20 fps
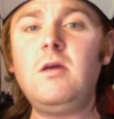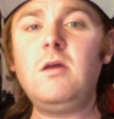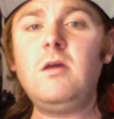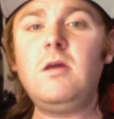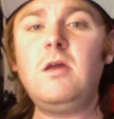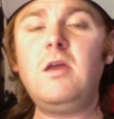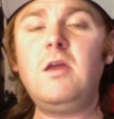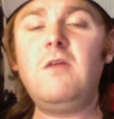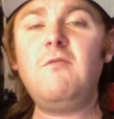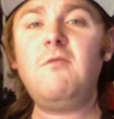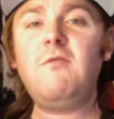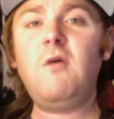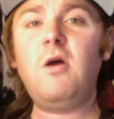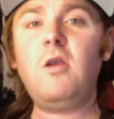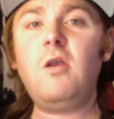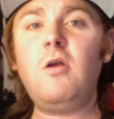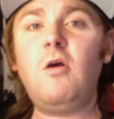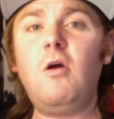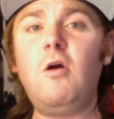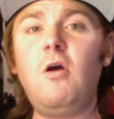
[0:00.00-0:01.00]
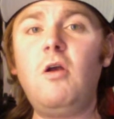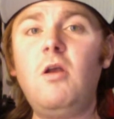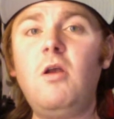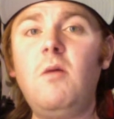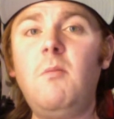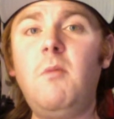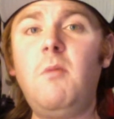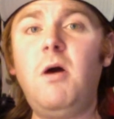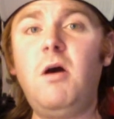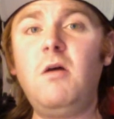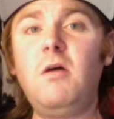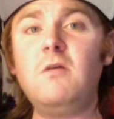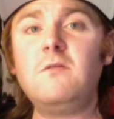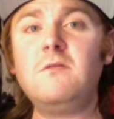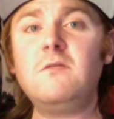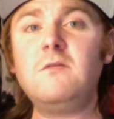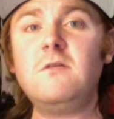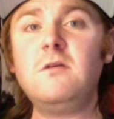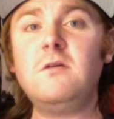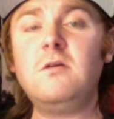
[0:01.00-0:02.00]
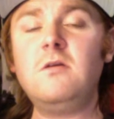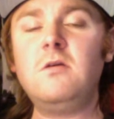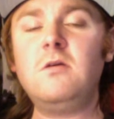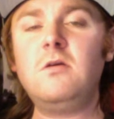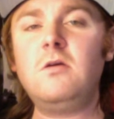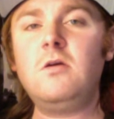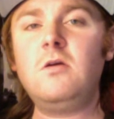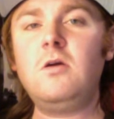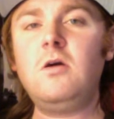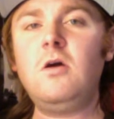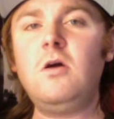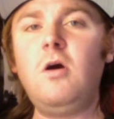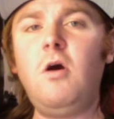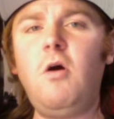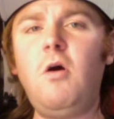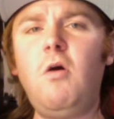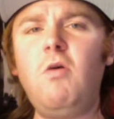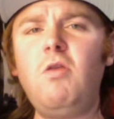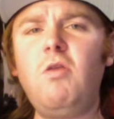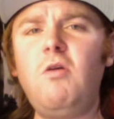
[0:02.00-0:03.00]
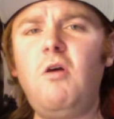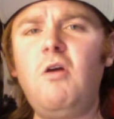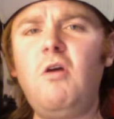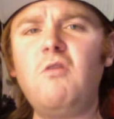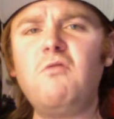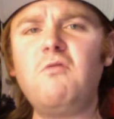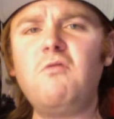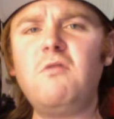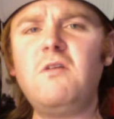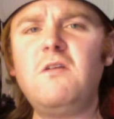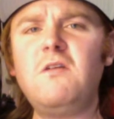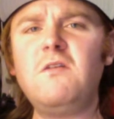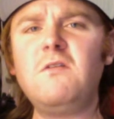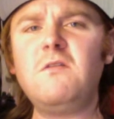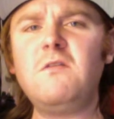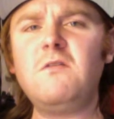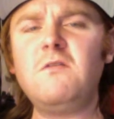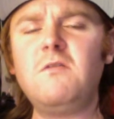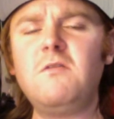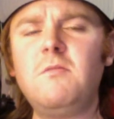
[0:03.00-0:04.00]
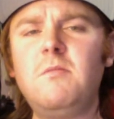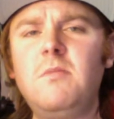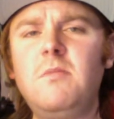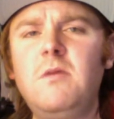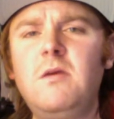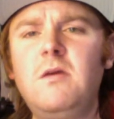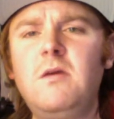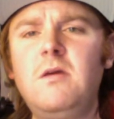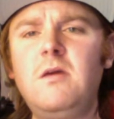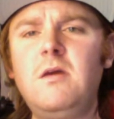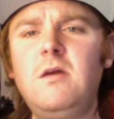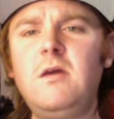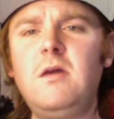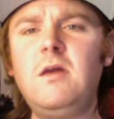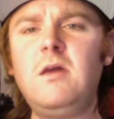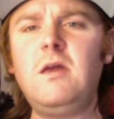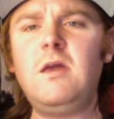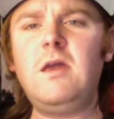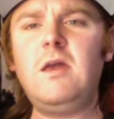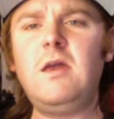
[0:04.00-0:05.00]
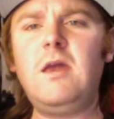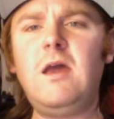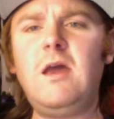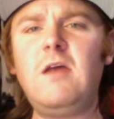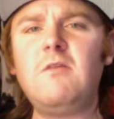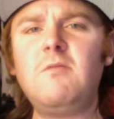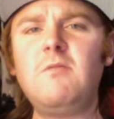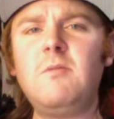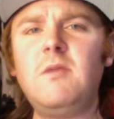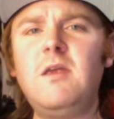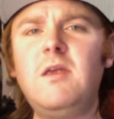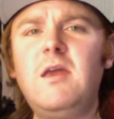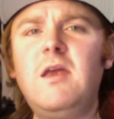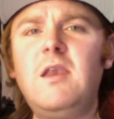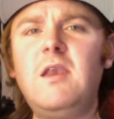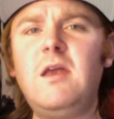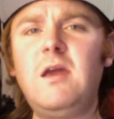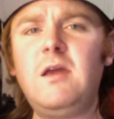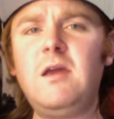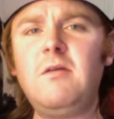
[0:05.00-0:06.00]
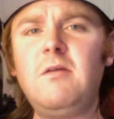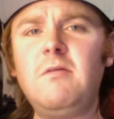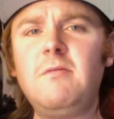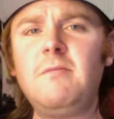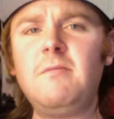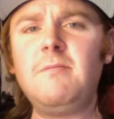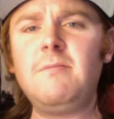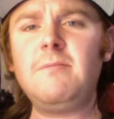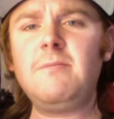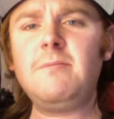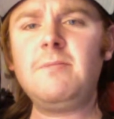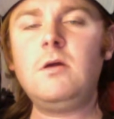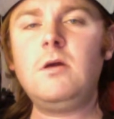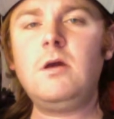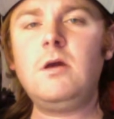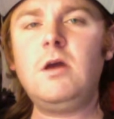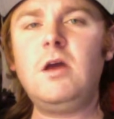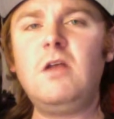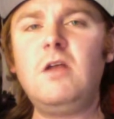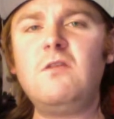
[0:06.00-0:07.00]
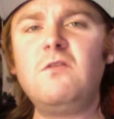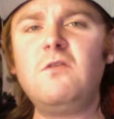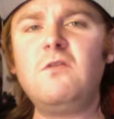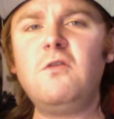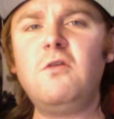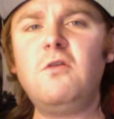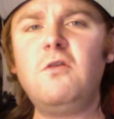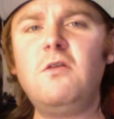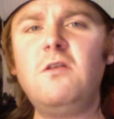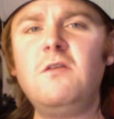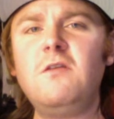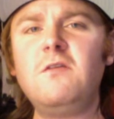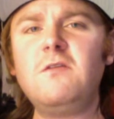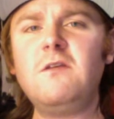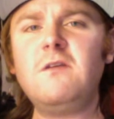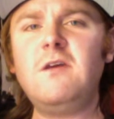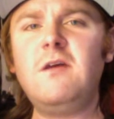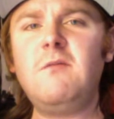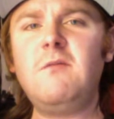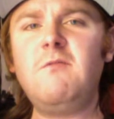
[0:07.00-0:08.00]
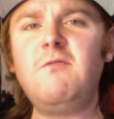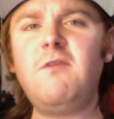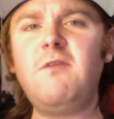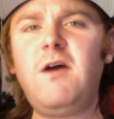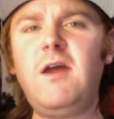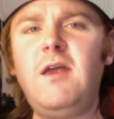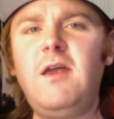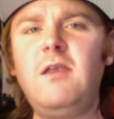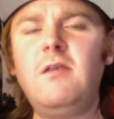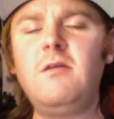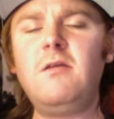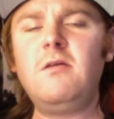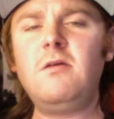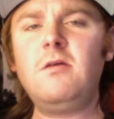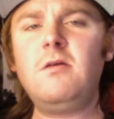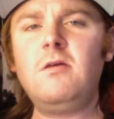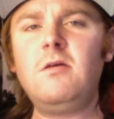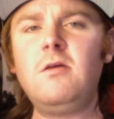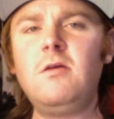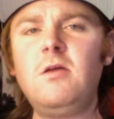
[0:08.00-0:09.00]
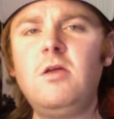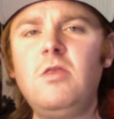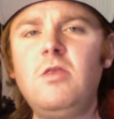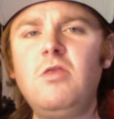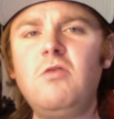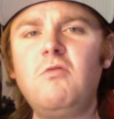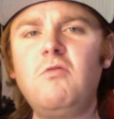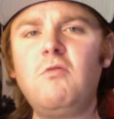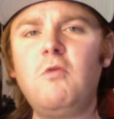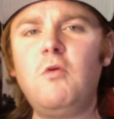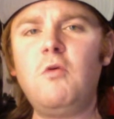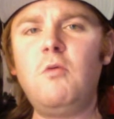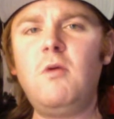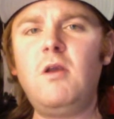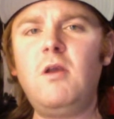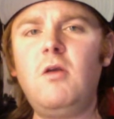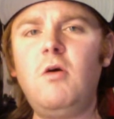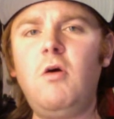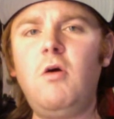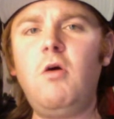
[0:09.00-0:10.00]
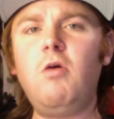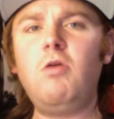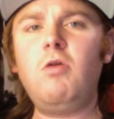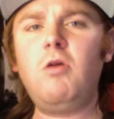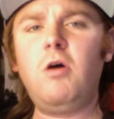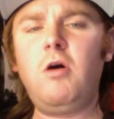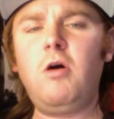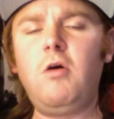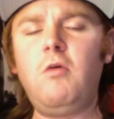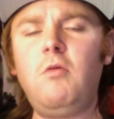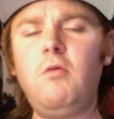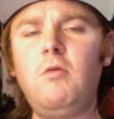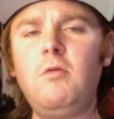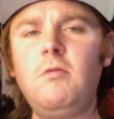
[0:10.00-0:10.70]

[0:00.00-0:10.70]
He fought hard amongst all the harsh criticism he has been getting. It's good to see him fight through it all, though.